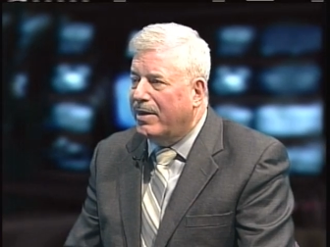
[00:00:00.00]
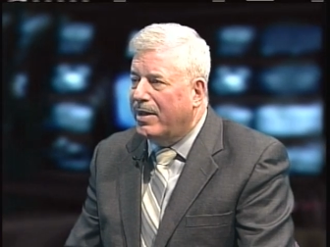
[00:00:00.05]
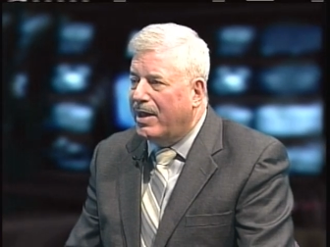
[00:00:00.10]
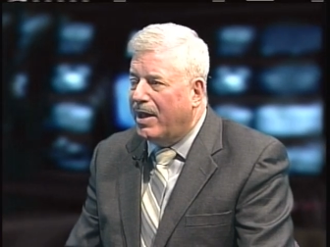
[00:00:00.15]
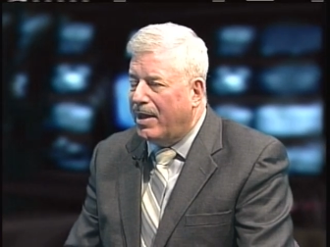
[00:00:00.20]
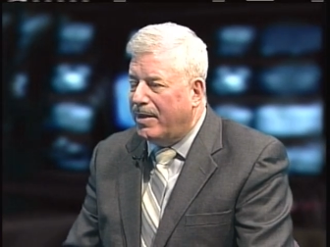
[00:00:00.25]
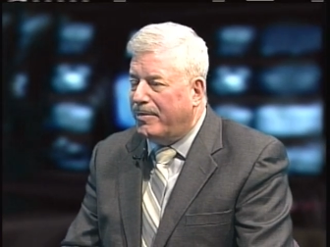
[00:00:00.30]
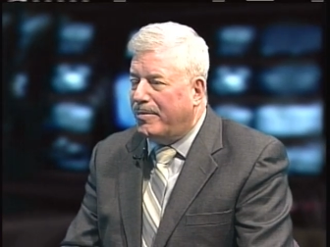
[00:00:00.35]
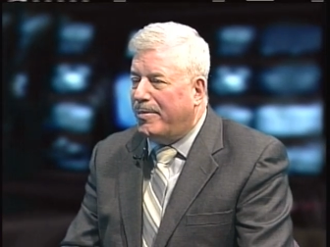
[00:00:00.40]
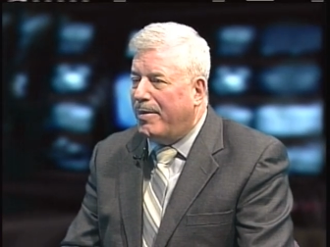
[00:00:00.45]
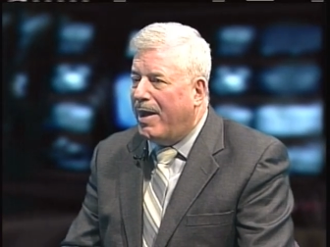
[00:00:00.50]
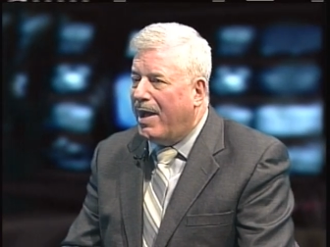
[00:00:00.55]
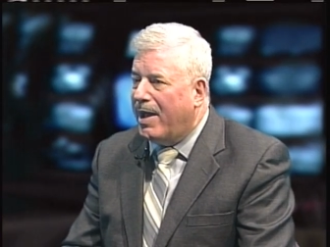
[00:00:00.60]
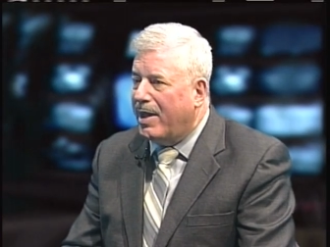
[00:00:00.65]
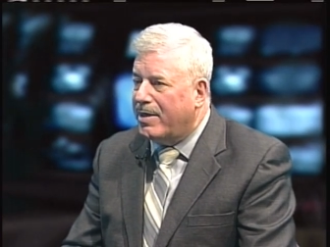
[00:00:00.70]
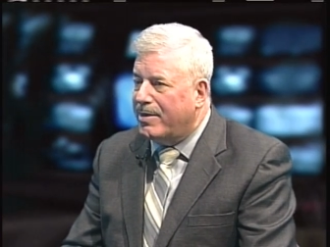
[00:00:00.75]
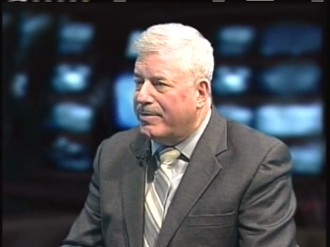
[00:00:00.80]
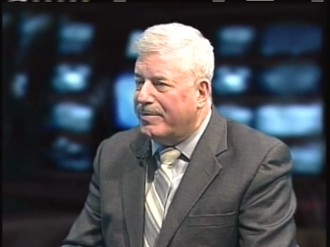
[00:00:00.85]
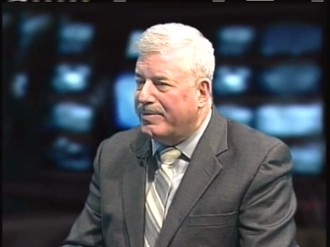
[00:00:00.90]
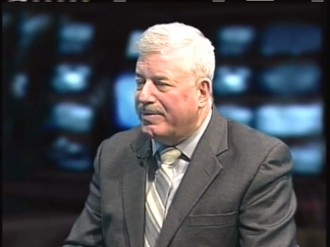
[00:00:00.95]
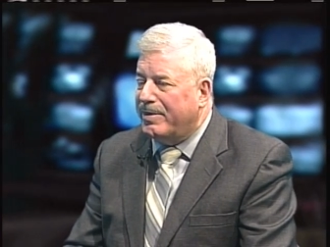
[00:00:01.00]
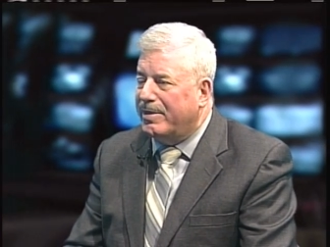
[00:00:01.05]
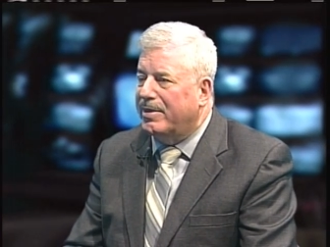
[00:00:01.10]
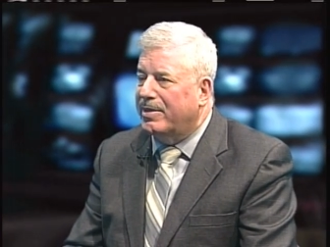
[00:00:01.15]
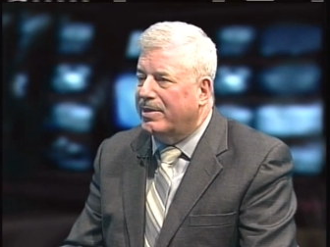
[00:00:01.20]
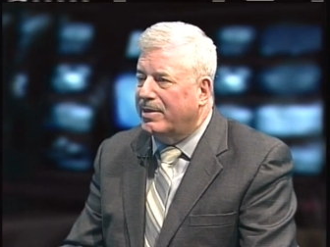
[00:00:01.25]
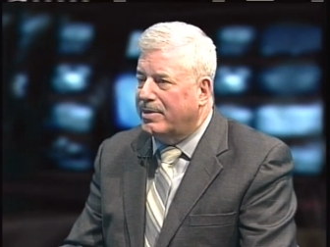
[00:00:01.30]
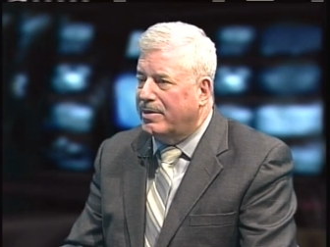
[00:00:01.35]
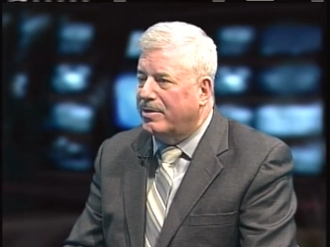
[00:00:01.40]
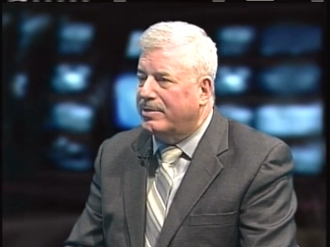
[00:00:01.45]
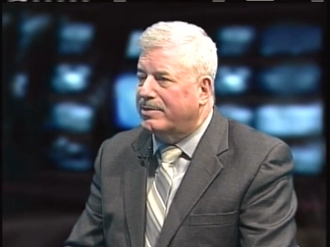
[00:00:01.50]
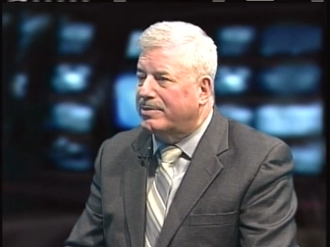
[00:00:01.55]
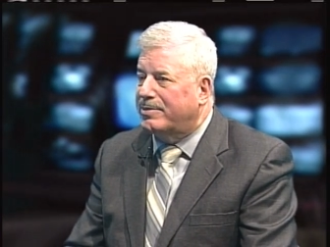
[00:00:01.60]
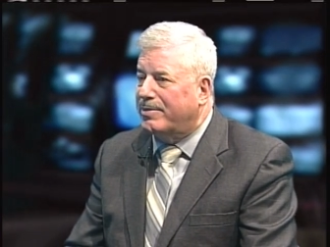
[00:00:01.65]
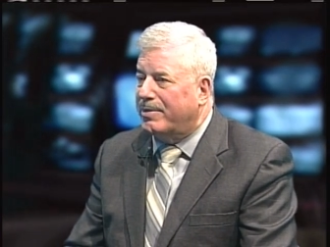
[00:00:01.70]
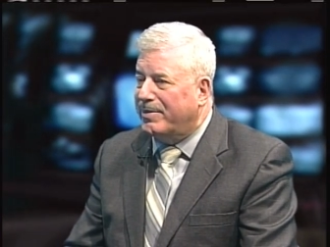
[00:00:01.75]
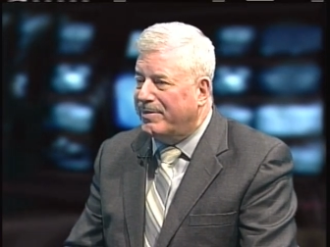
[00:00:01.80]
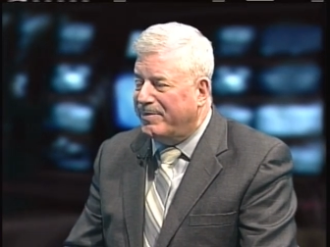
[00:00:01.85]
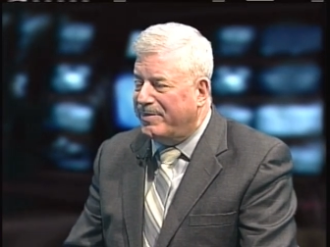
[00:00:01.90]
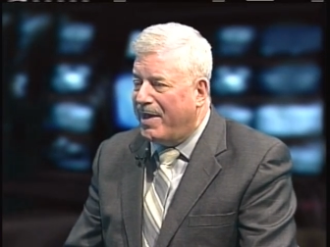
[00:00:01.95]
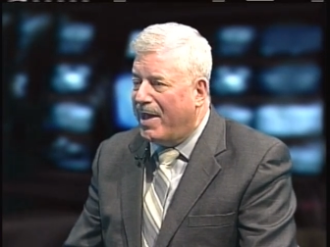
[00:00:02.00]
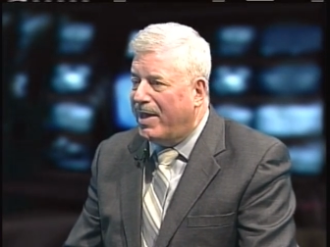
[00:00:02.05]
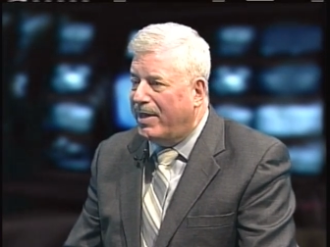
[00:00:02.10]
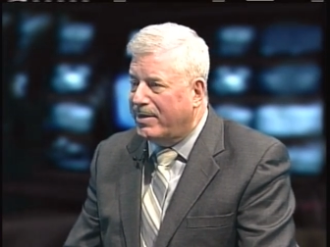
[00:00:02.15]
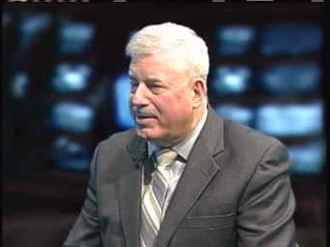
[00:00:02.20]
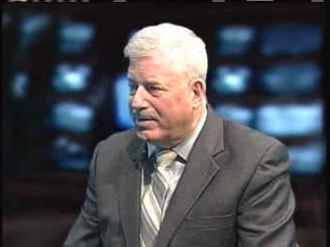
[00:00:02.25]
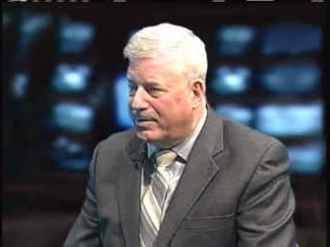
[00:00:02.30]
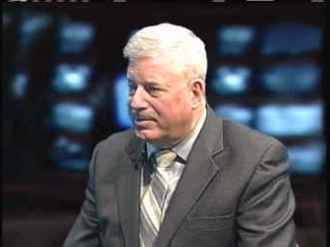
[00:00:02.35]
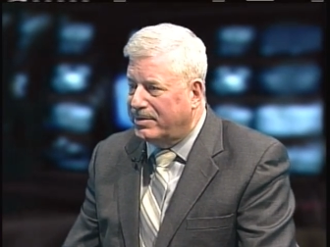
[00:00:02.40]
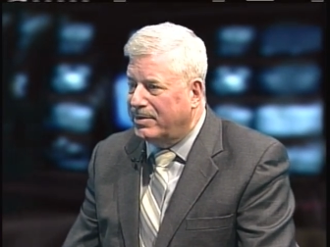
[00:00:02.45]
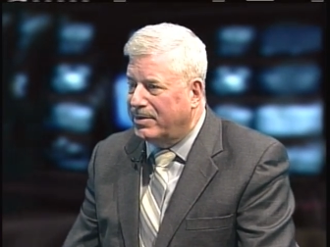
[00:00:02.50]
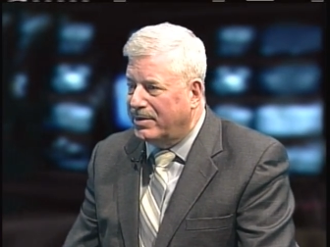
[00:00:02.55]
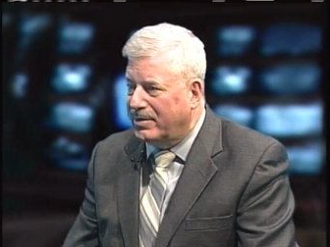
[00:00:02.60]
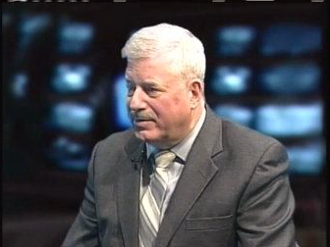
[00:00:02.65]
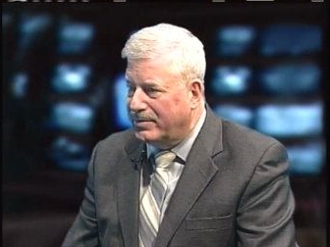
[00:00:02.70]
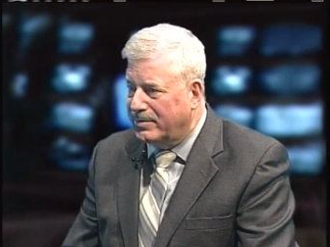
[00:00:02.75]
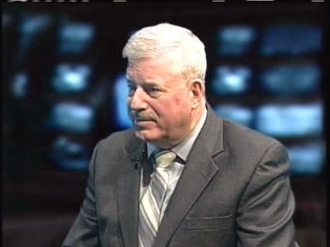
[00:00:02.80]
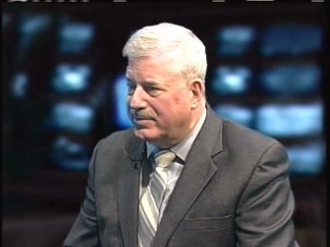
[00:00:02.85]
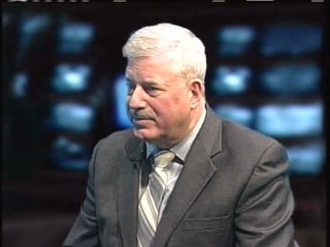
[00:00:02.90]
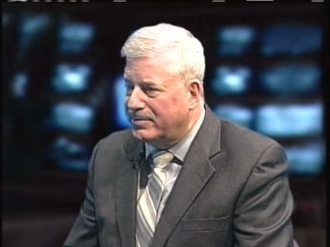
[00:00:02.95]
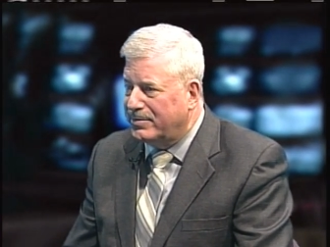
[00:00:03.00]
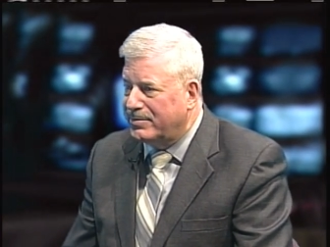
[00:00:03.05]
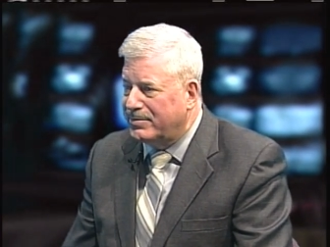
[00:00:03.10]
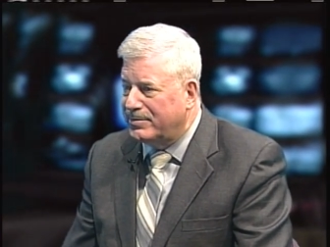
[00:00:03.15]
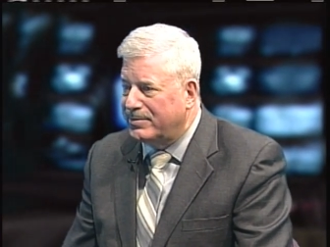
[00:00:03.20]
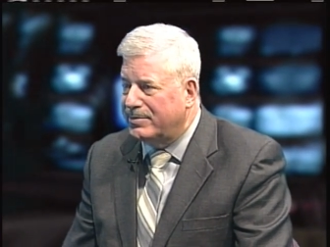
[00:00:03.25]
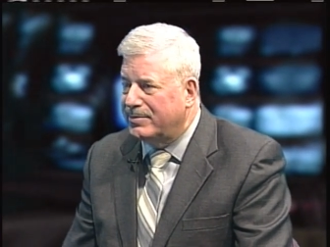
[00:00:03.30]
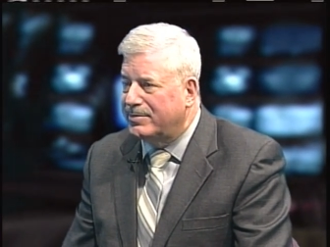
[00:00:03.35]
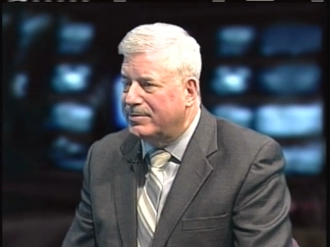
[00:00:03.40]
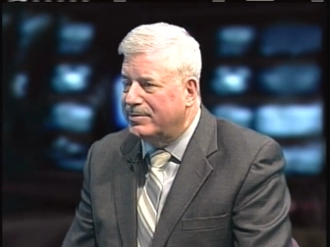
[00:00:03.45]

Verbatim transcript: and why you feel that those were of value to you. Oh, wow,